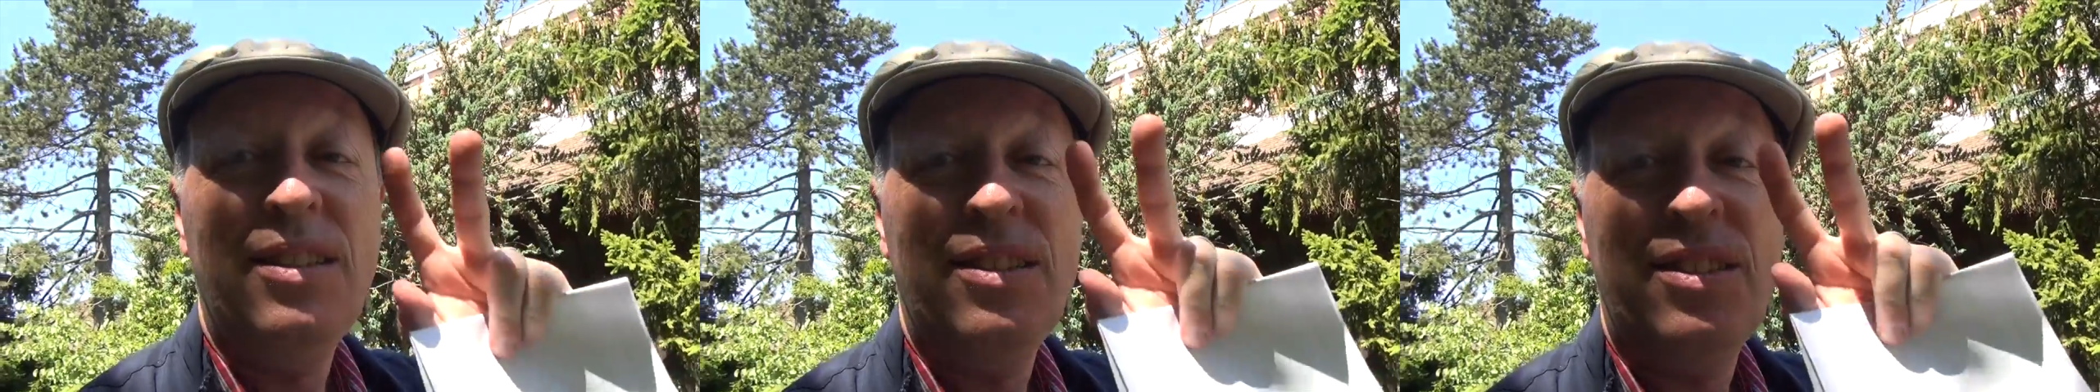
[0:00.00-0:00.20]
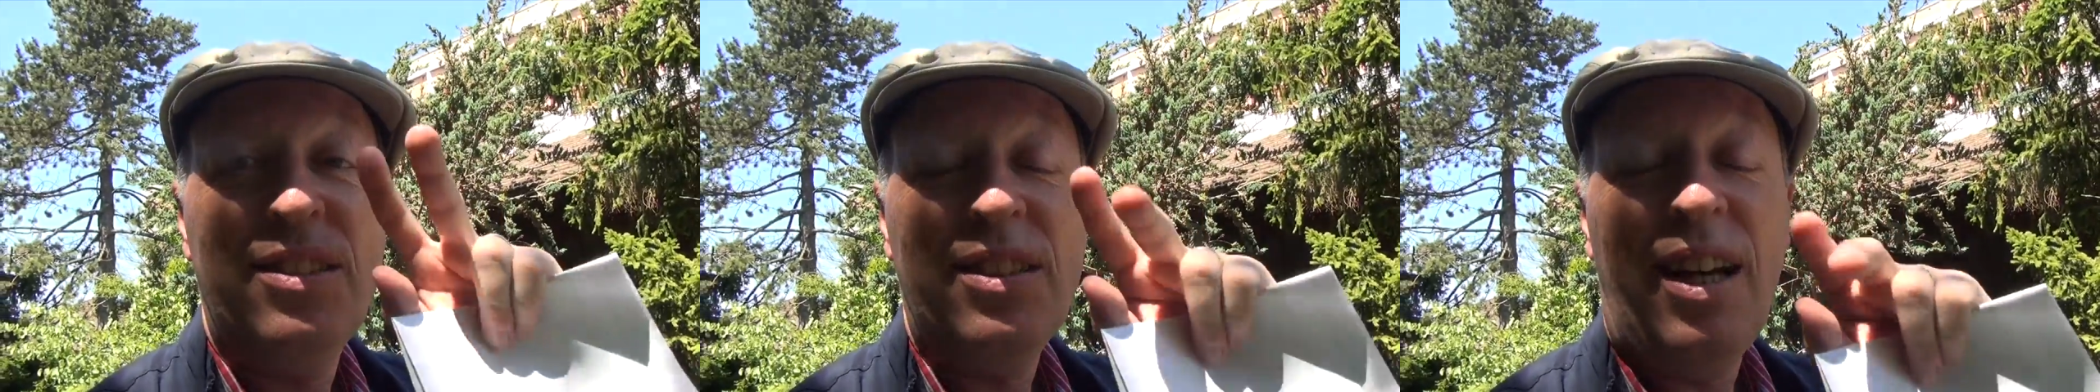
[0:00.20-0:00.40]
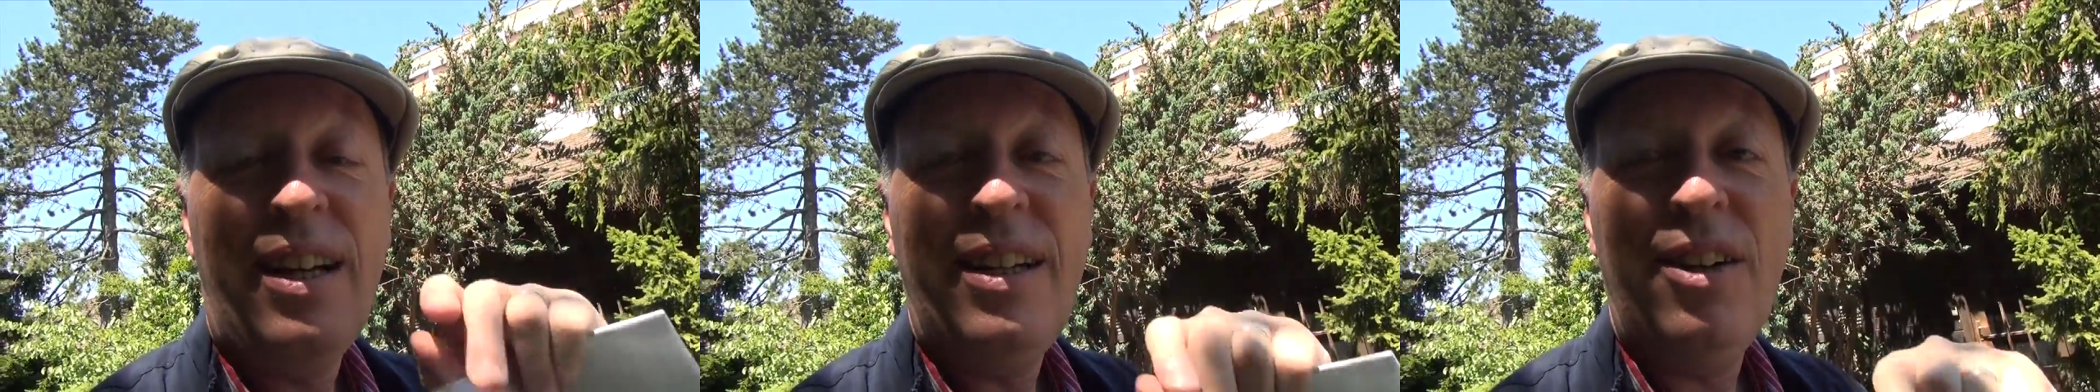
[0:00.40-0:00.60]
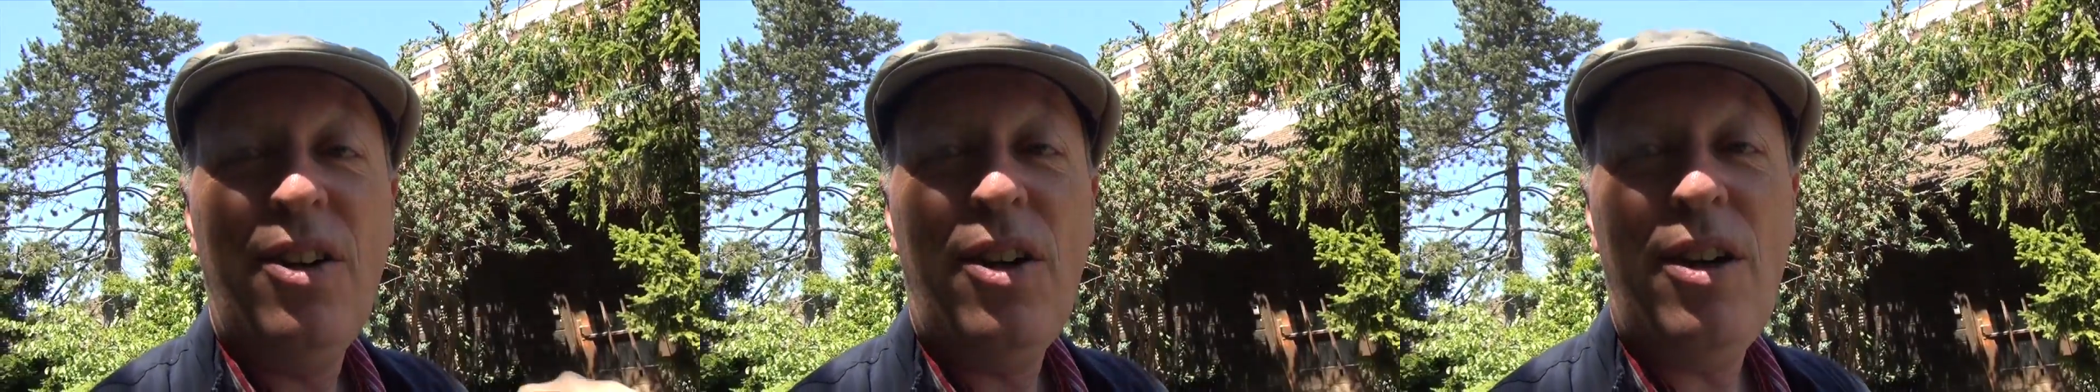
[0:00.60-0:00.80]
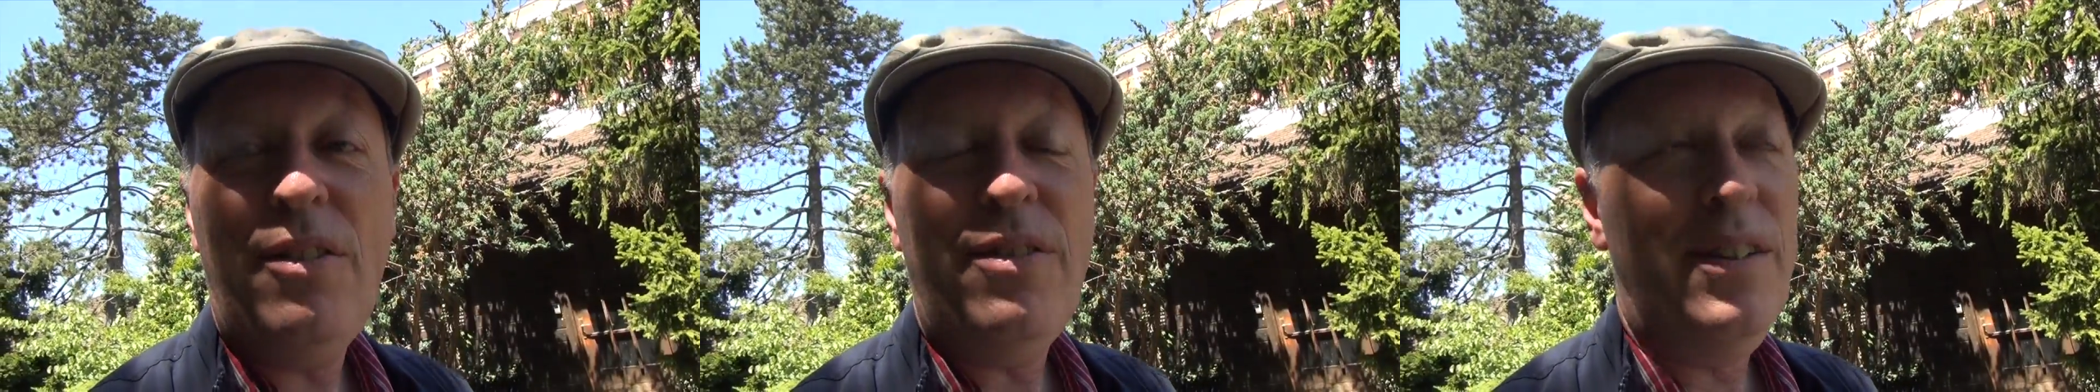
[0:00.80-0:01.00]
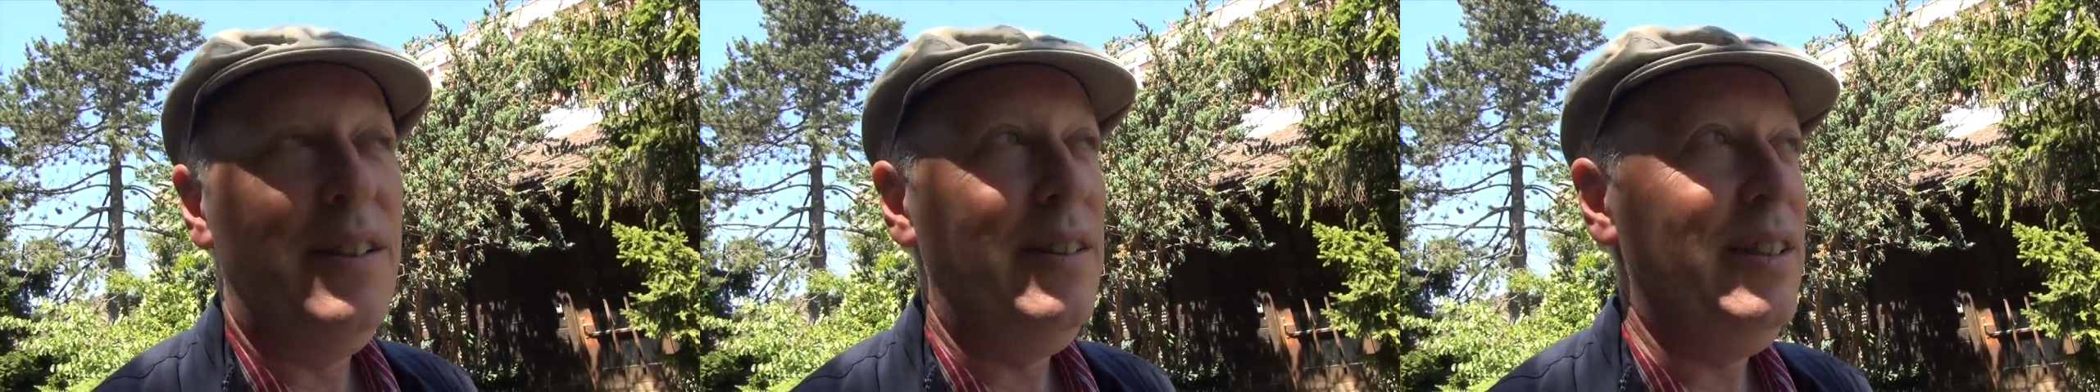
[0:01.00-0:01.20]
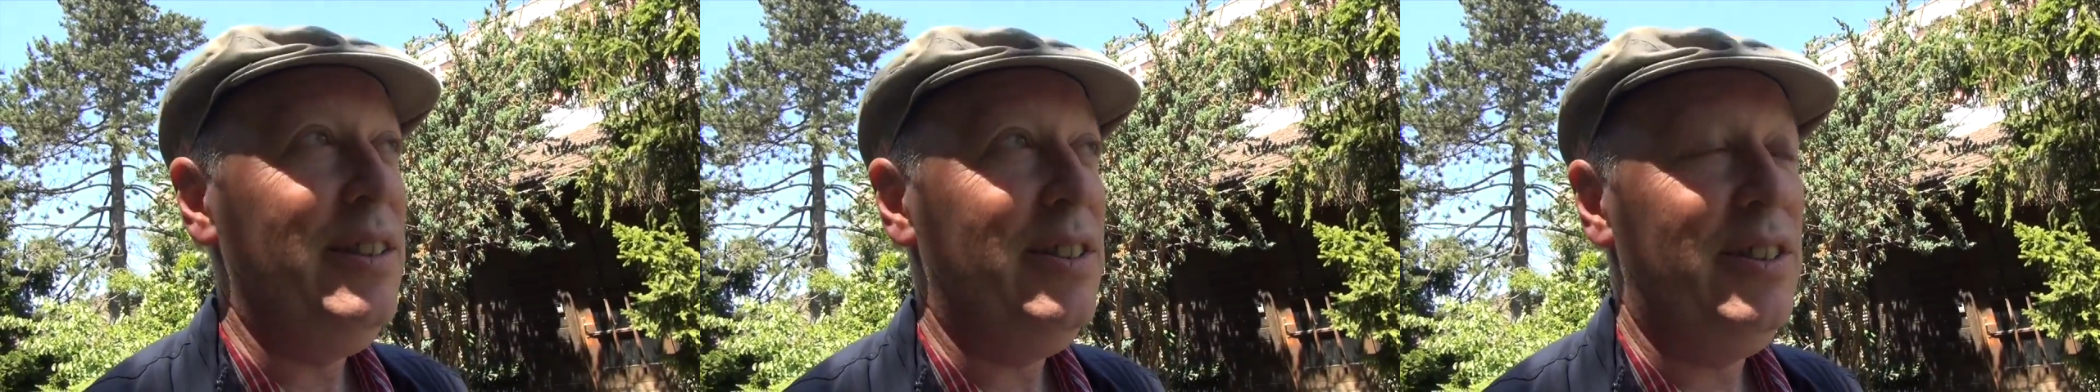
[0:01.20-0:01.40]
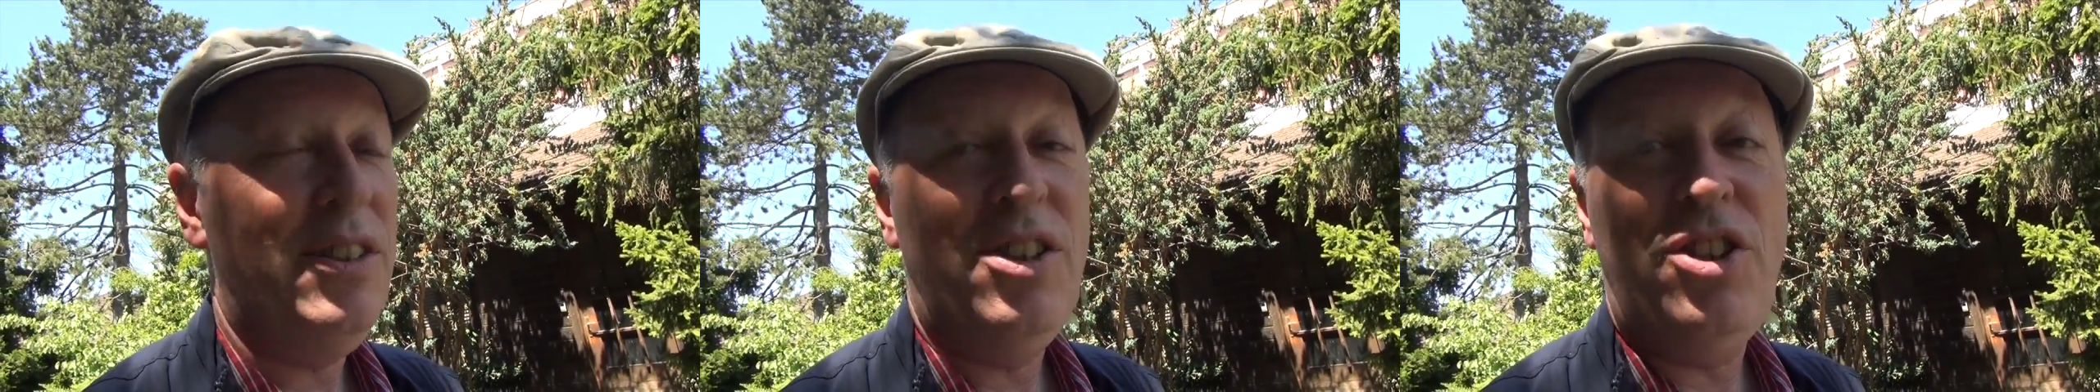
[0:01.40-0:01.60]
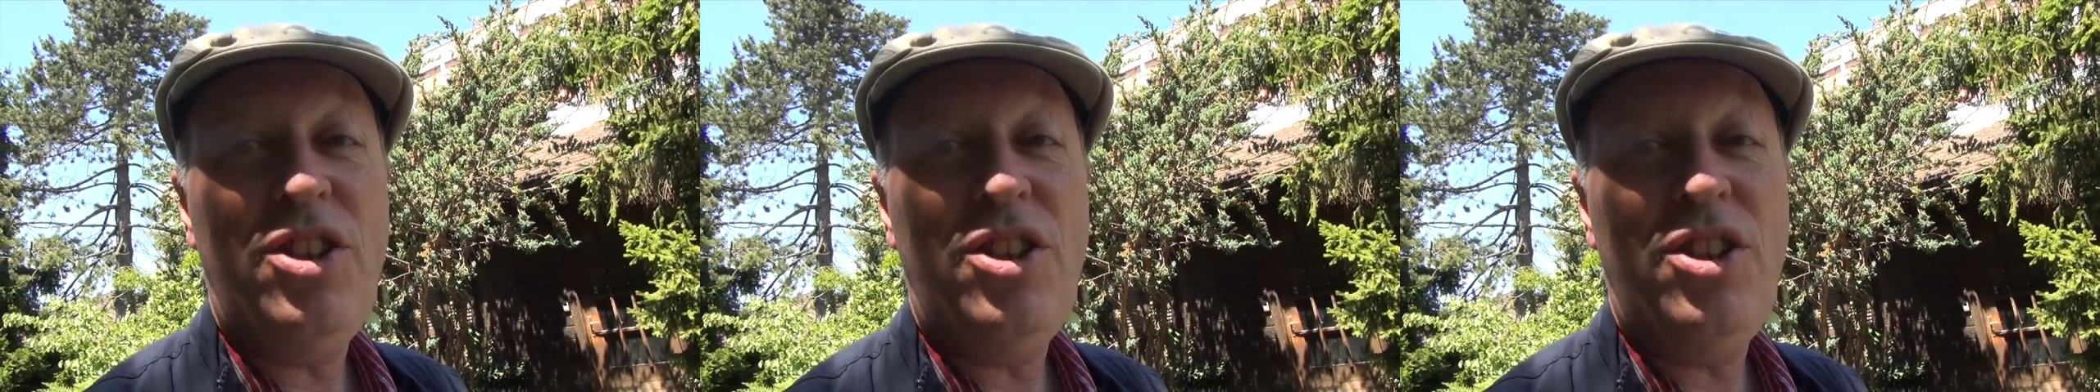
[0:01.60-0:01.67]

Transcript: signing off on this